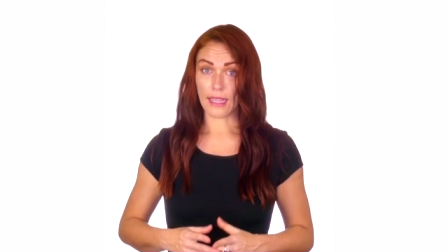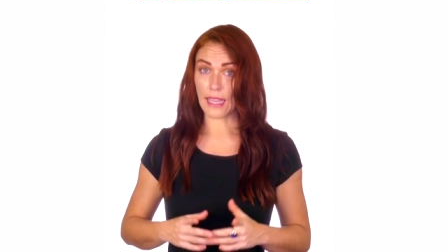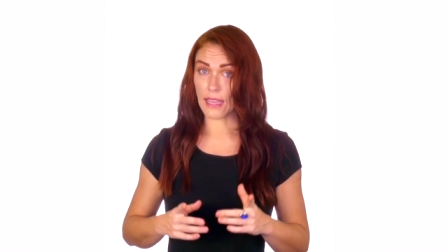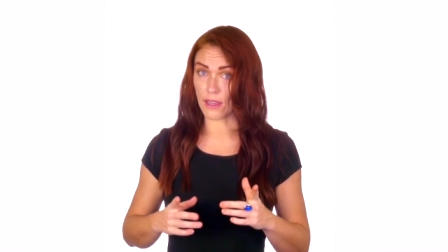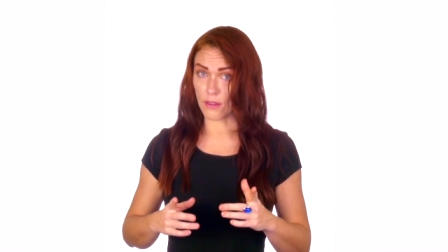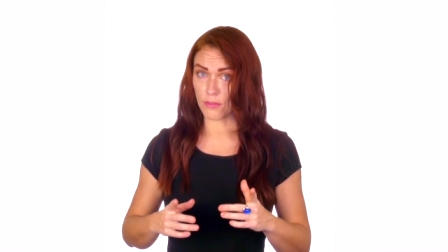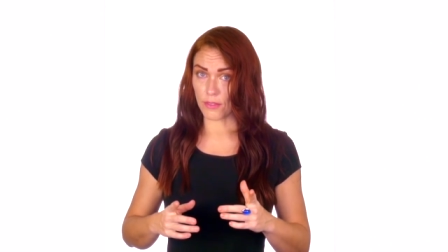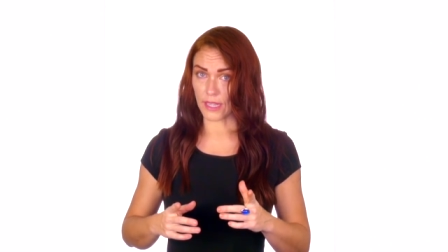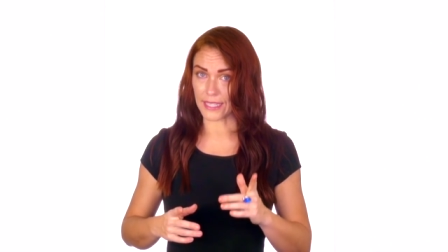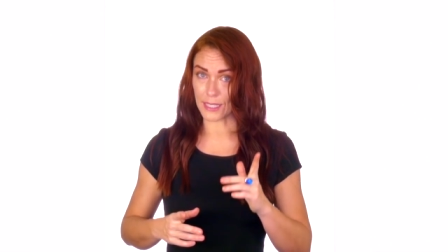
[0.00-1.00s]

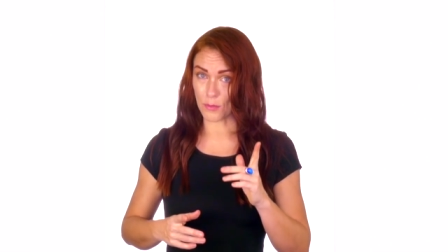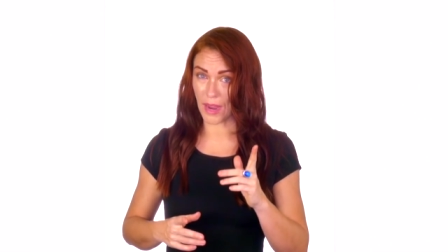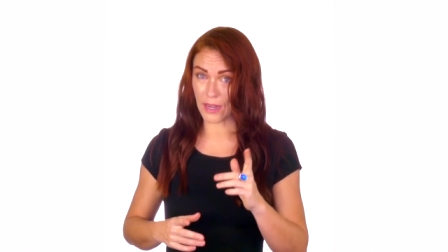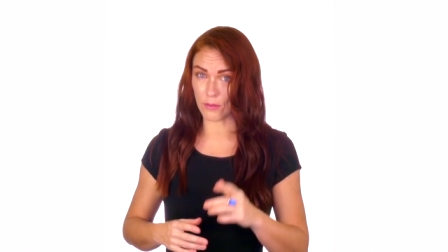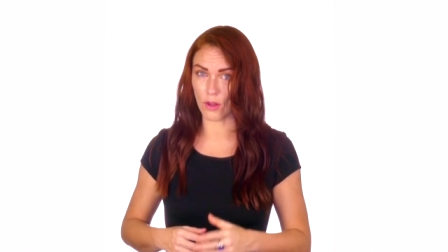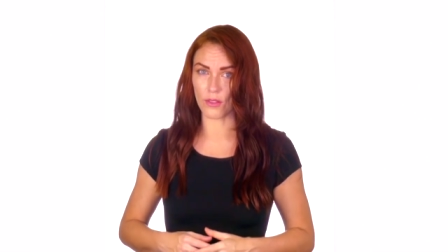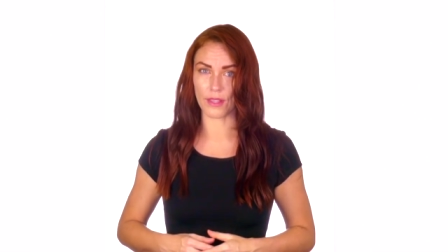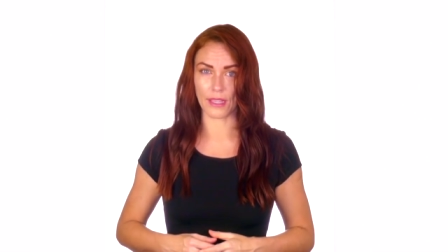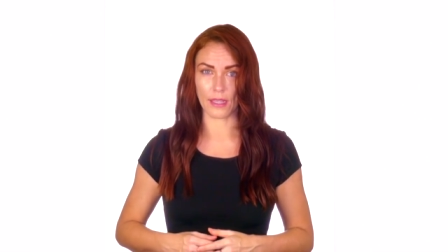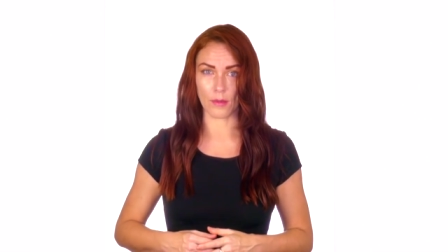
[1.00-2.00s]
If, in spite of all
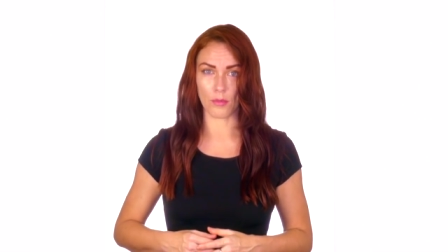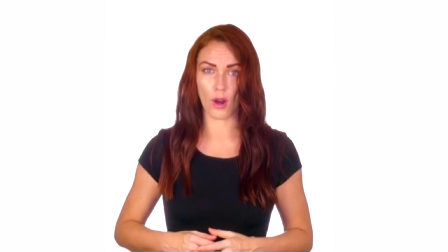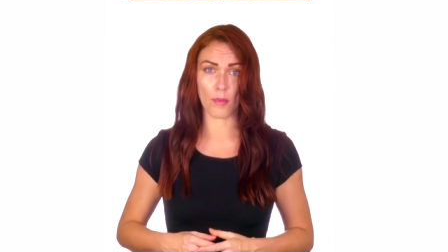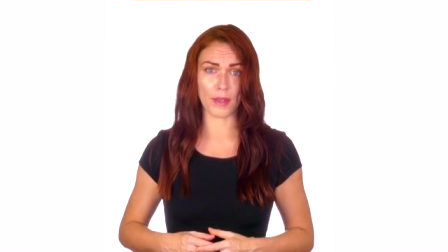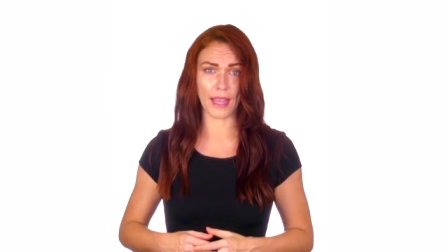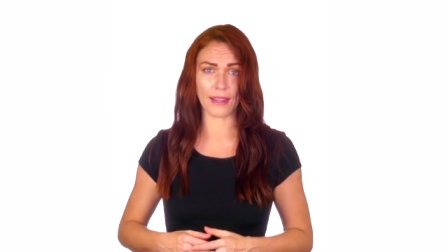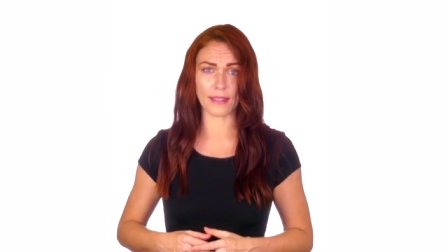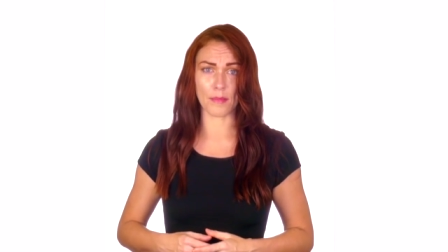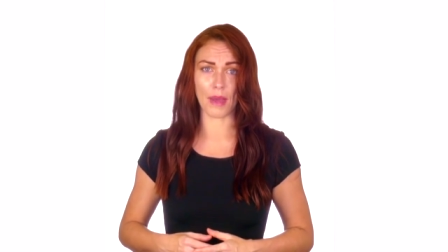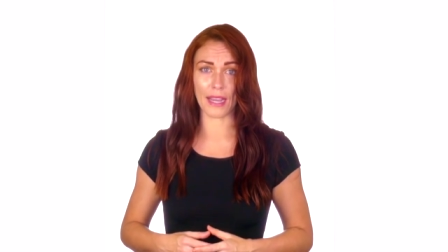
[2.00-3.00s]
the
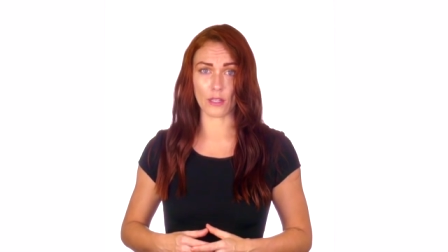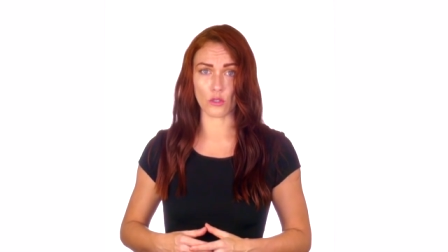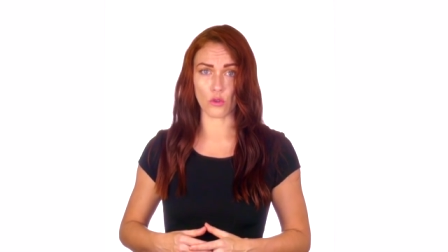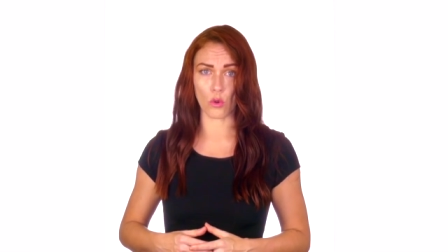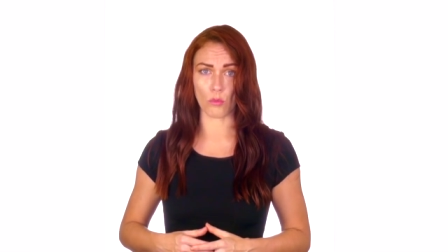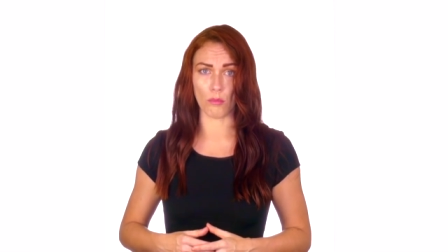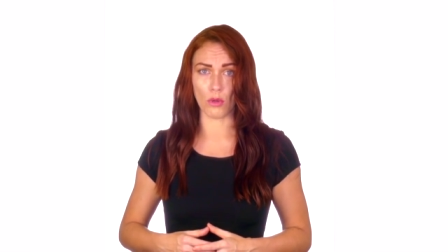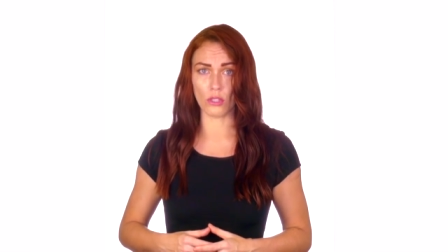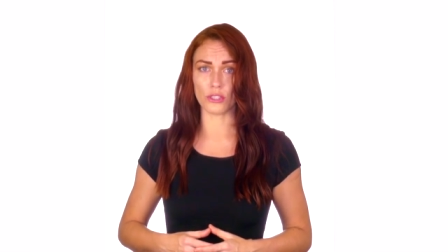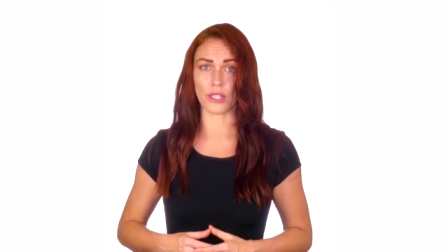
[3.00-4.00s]
propaganda, mind control
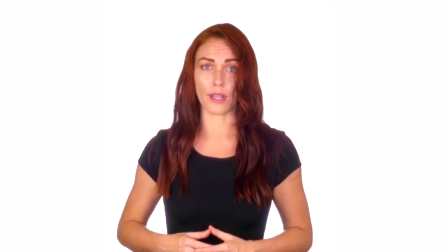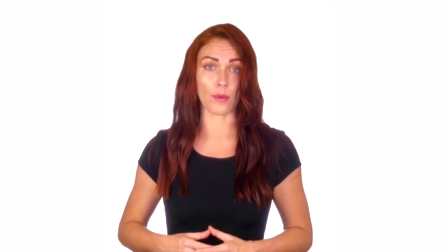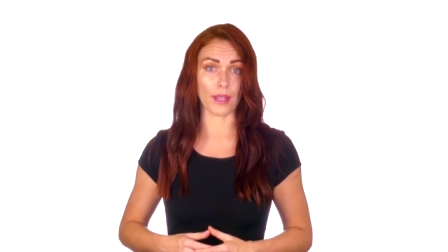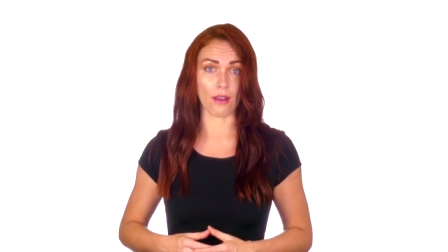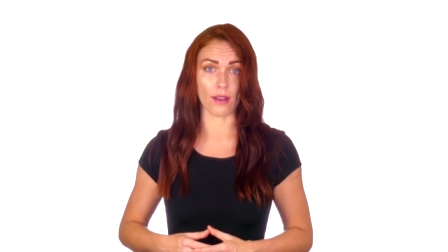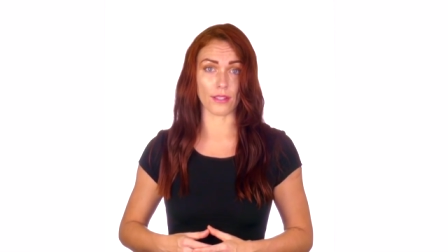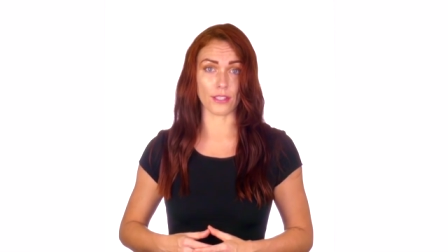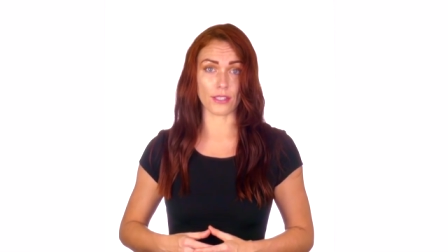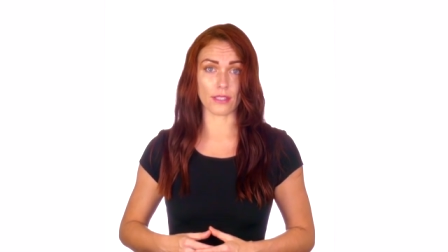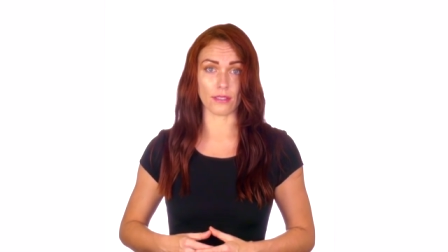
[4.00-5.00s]
bullshit going on,
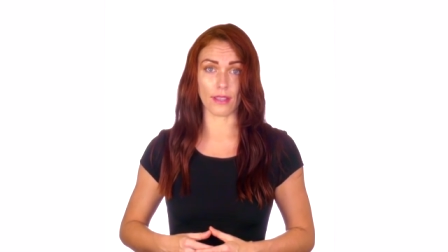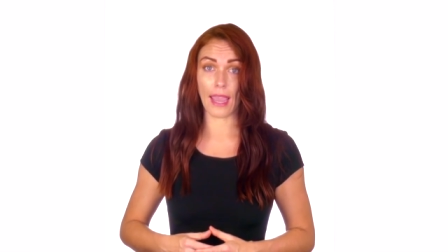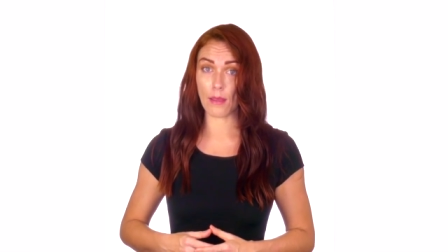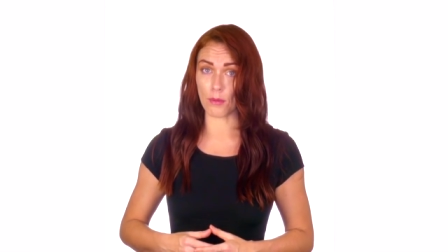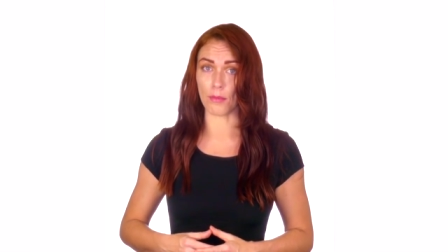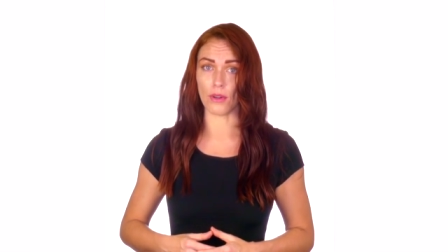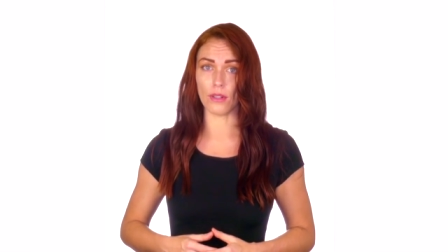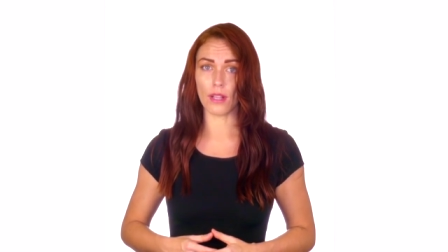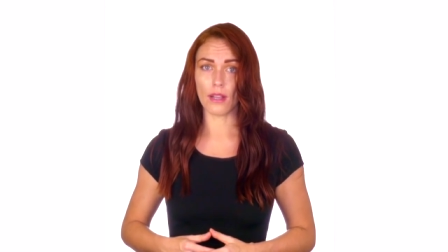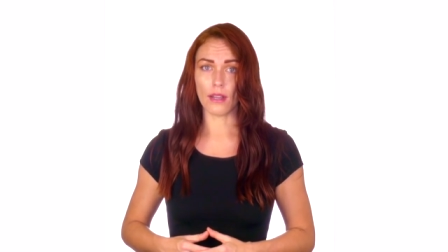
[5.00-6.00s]
you're still
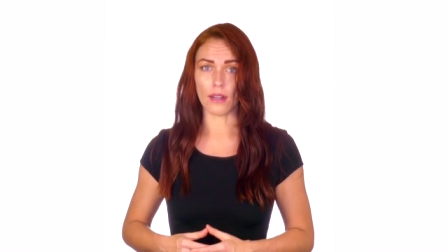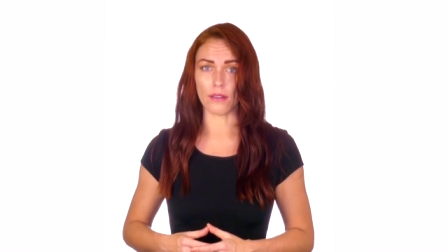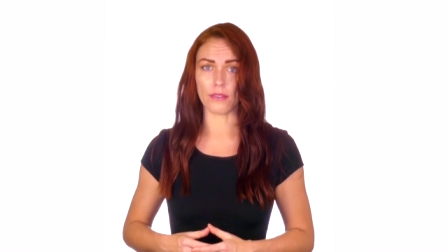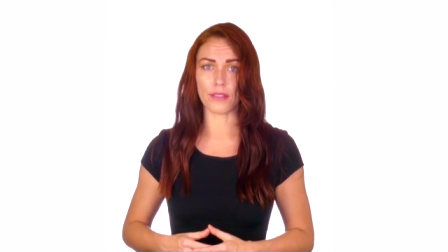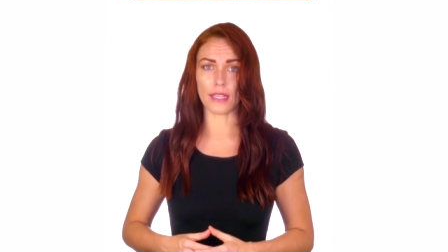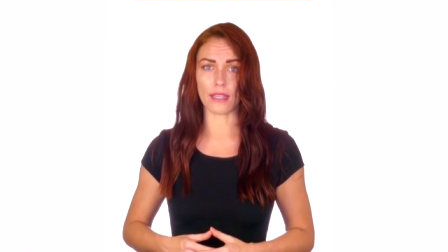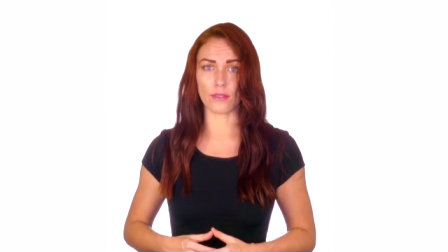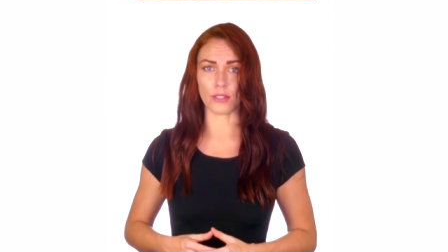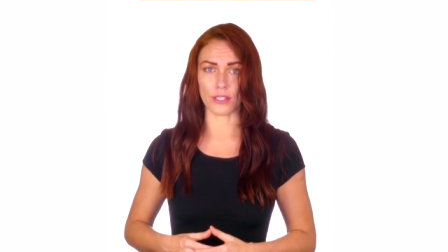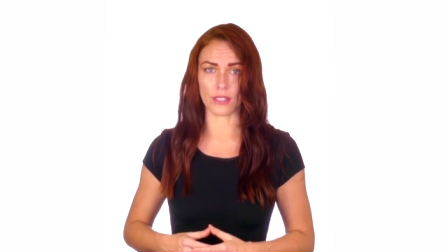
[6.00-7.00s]
capable of thinking
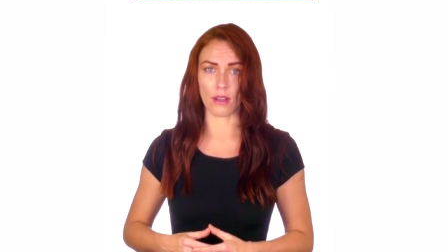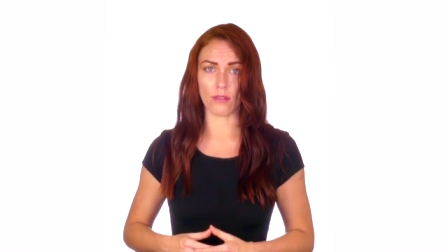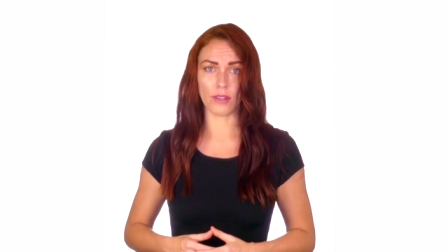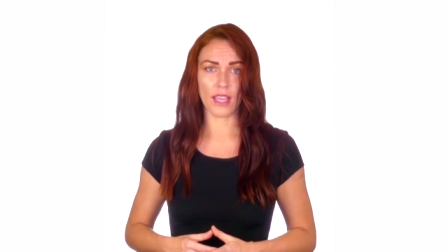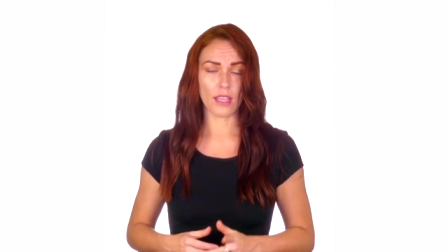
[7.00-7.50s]
for yourself,